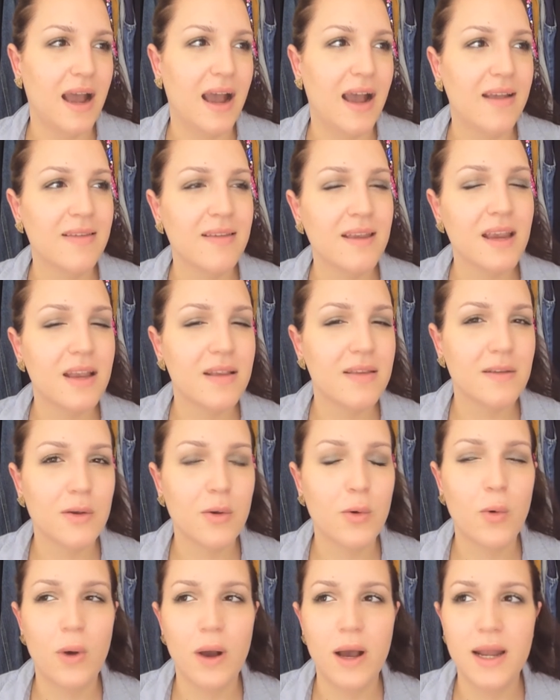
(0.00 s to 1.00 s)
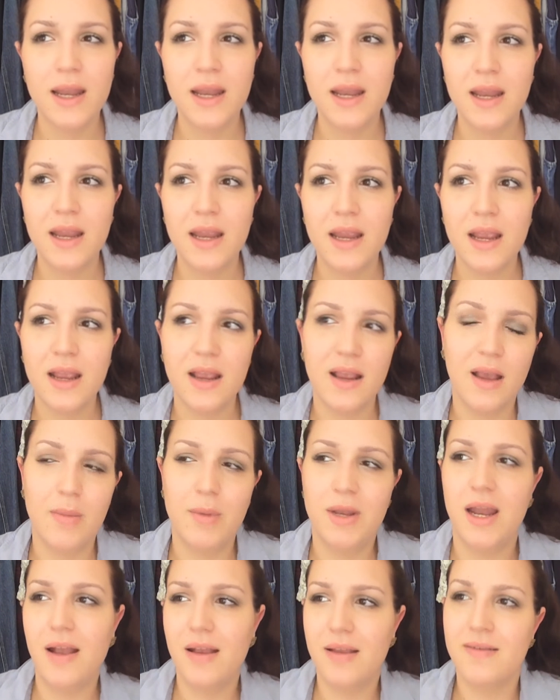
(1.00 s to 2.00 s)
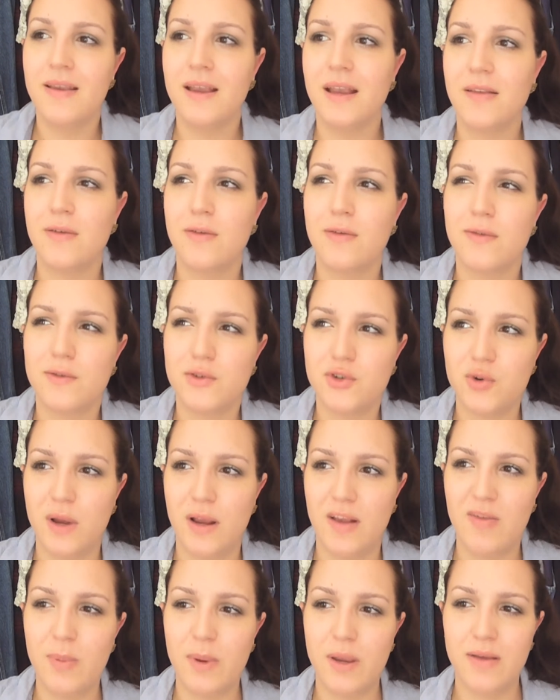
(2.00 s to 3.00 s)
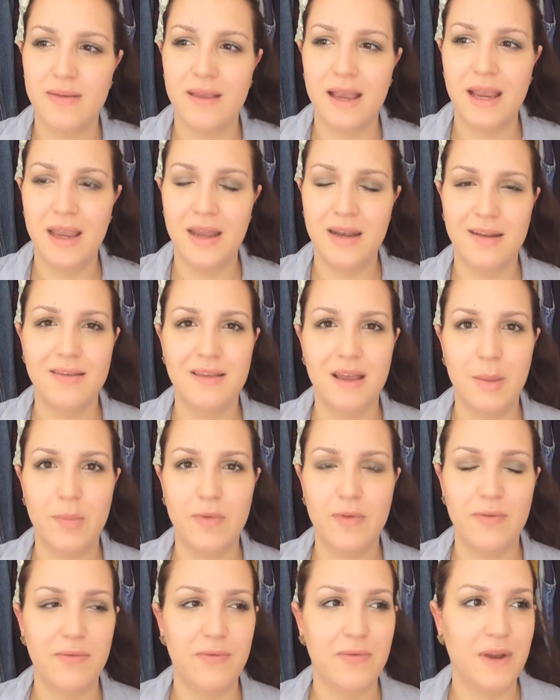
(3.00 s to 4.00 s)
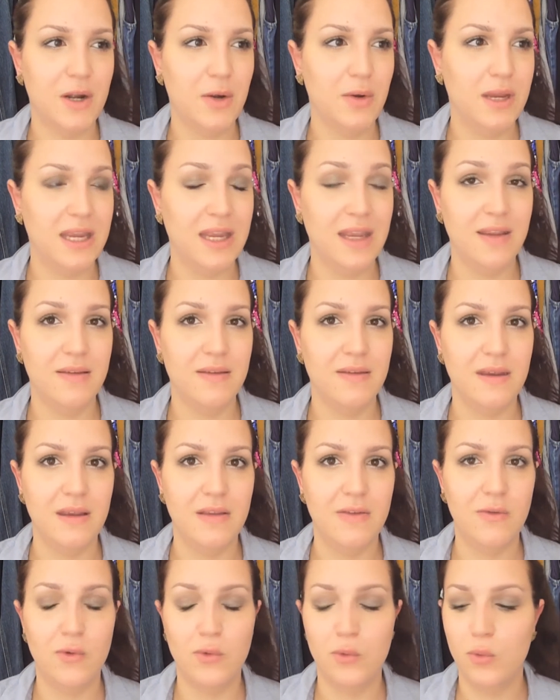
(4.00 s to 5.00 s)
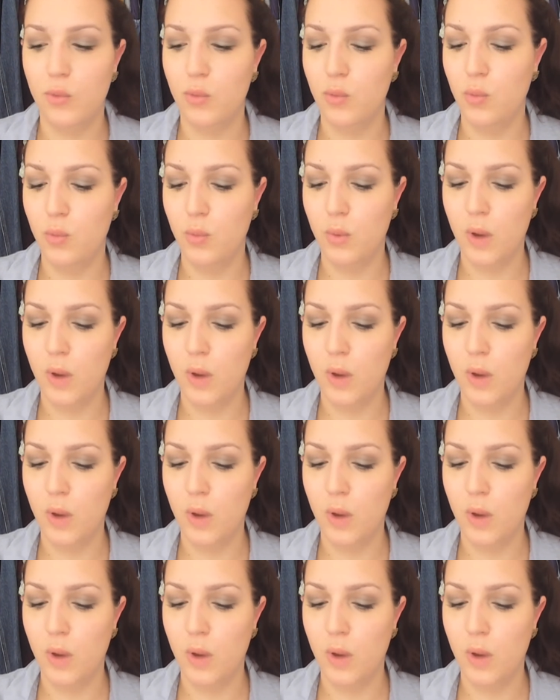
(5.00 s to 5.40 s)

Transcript: I think it's a quality. I mean, I think it's a strength because I can adapt very easy to